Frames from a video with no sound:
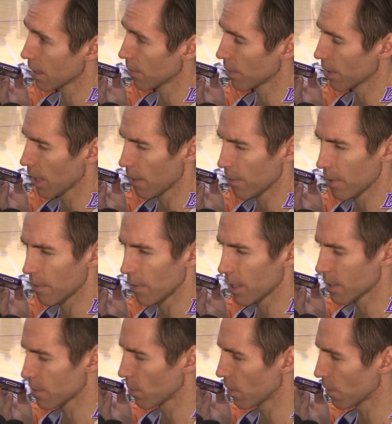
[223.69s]
and we got to be
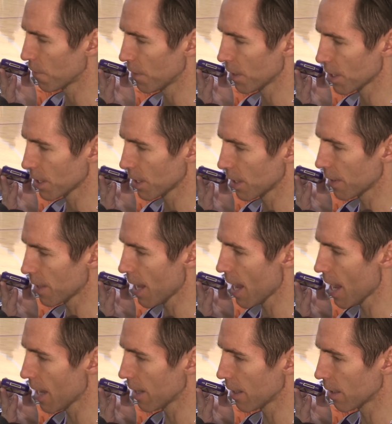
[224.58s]
much more efficient at
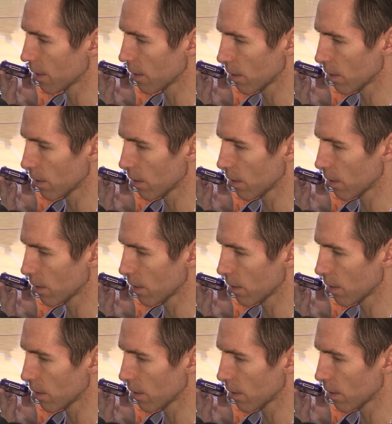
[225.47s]
that.